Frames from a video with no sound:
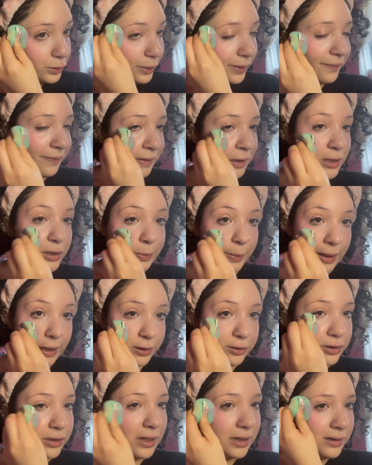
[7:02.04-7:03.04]
i finished my
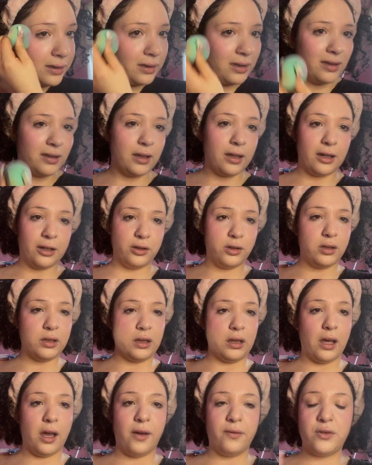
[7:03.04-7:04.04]
exercises and then i just
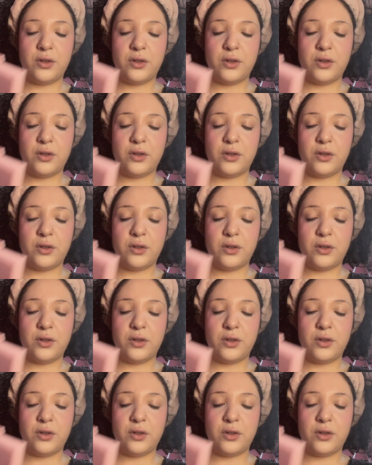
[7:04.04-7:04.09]
left